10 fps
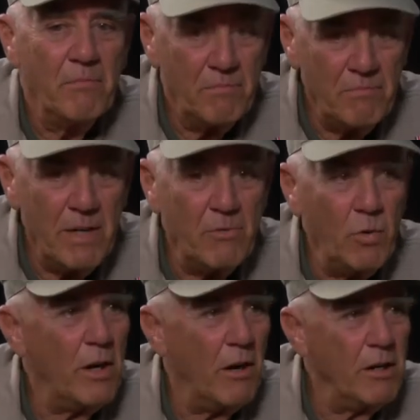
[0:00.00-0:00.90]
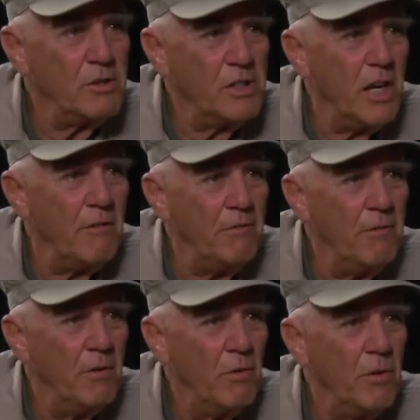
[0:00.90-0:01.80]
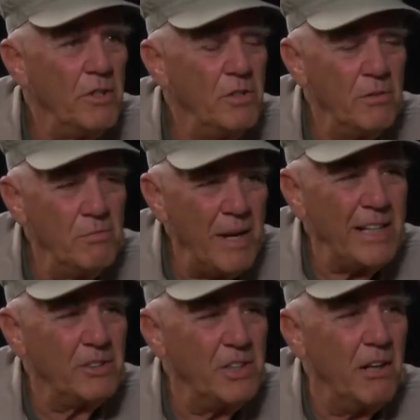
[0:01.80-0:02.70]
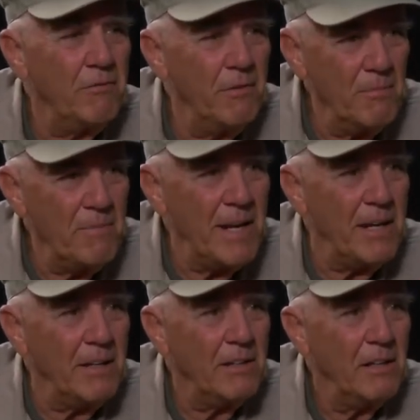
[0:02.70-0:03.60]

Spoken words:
Men wear our stuff. We should make stuff for men.